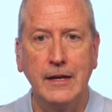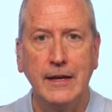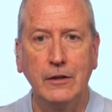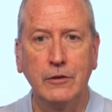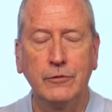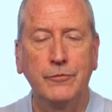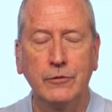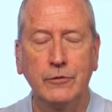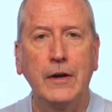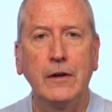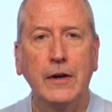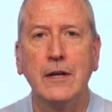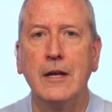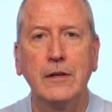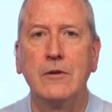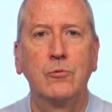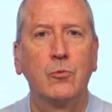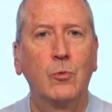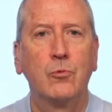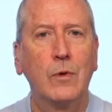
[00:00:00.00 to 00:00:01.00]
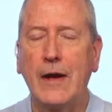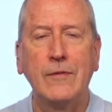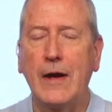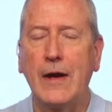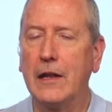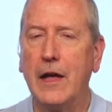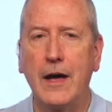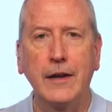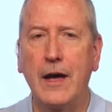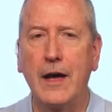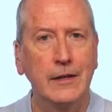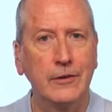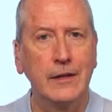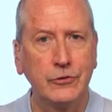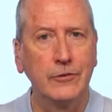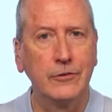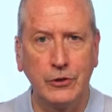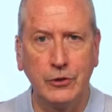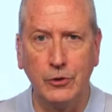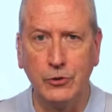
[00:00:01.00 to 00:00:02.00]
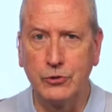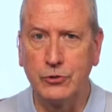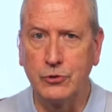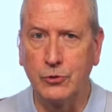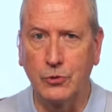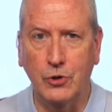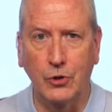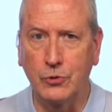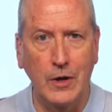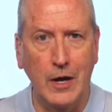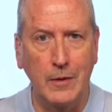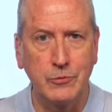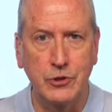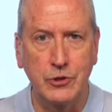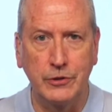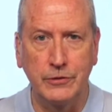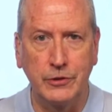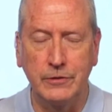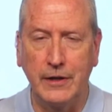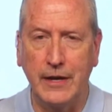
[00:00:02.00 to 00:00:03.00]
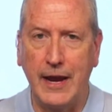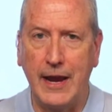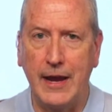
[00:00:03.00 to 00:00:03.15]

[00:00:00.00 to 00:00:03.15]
We've had a lot of institutional corruption